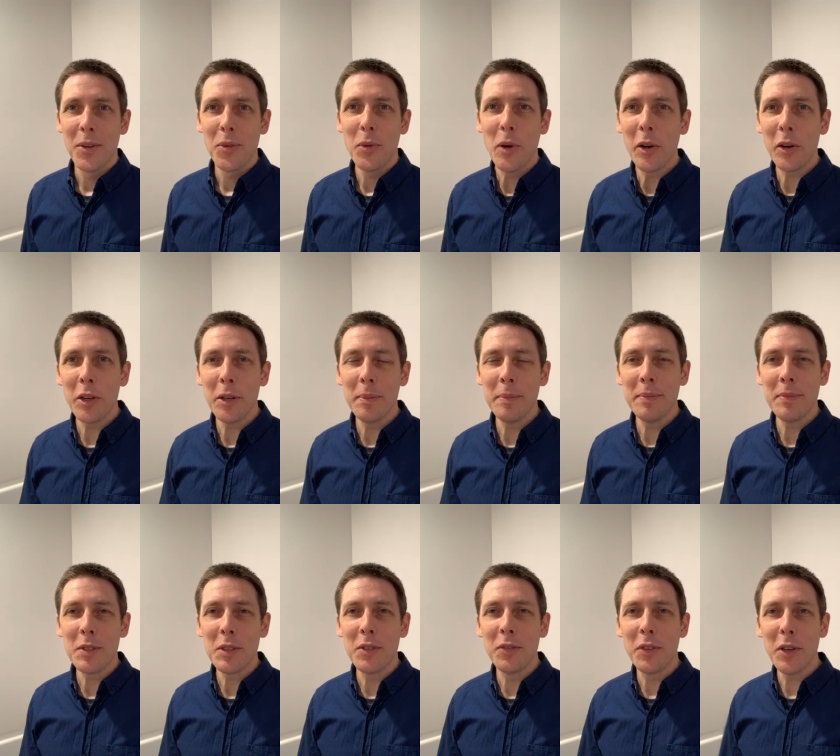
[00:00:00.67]
Welcome
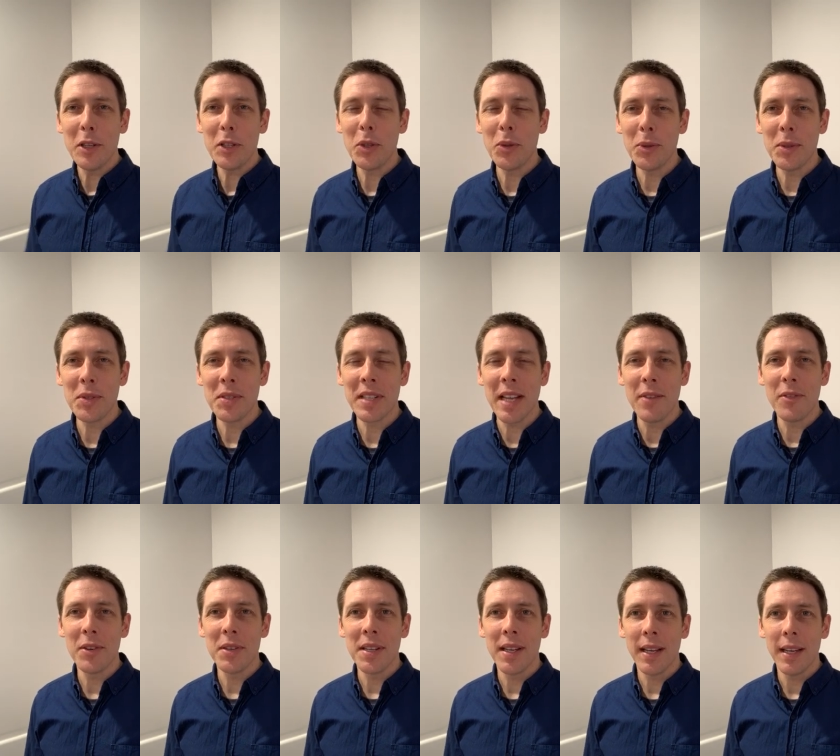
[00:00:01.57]
to Virtual
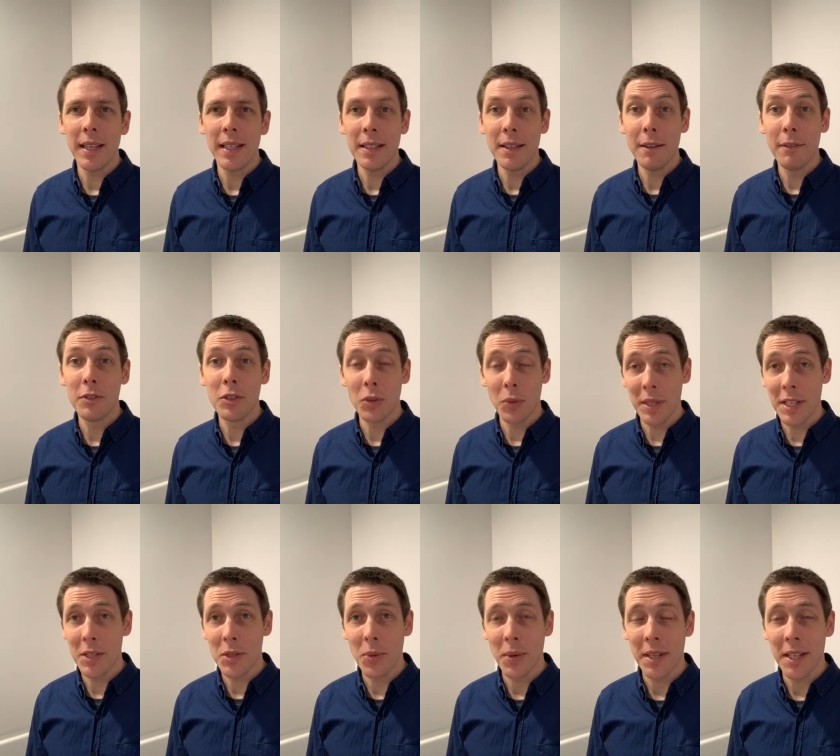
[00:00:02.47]
Discovery Day of
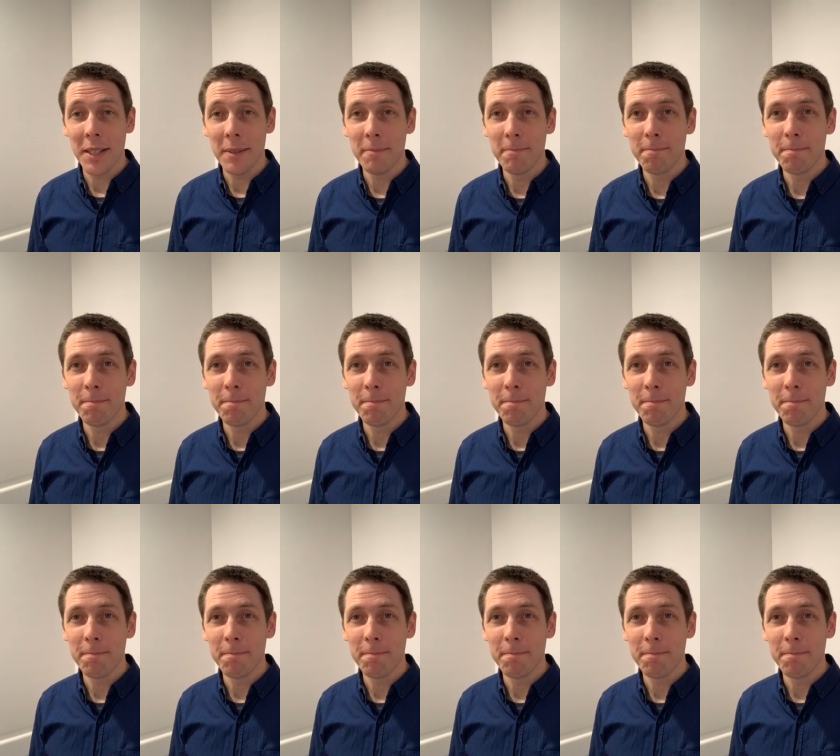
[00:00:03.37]
2020.